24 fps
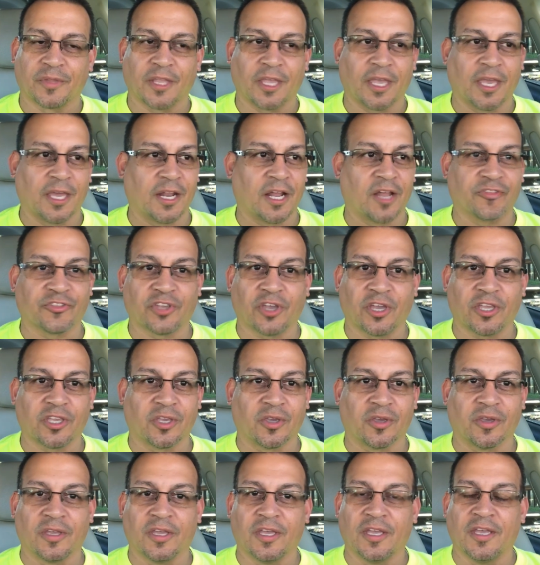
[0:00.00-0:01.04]
And I'll tell
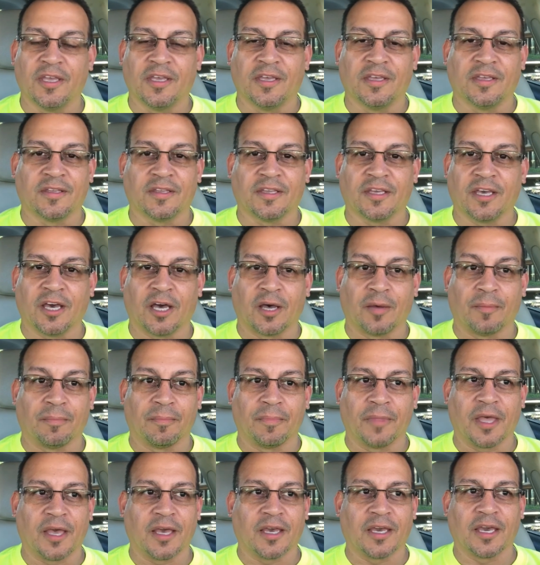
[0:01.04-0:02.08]
you,
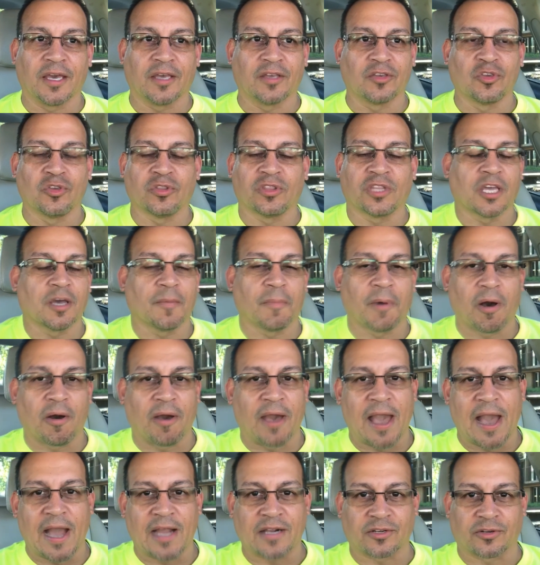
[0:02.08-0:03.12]
you think about
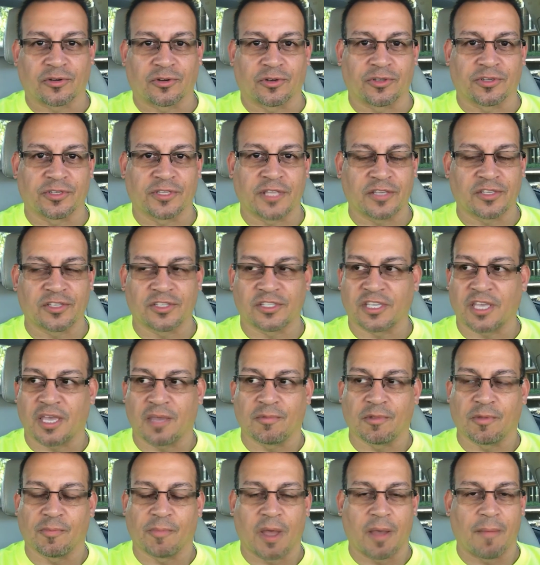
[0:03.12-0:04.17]
actors, that just
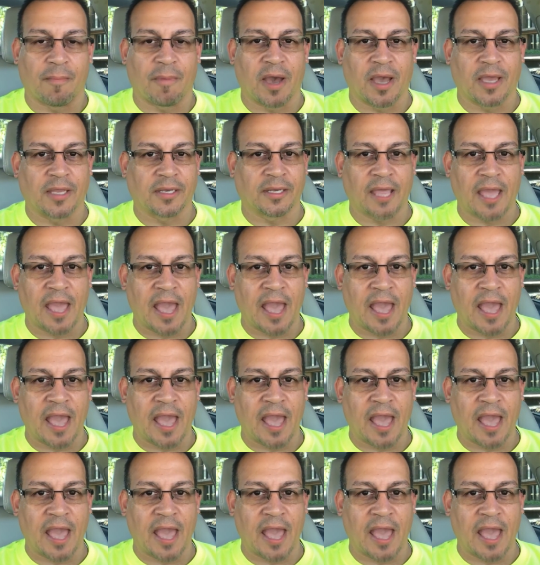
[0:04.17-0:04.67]
came to my mind.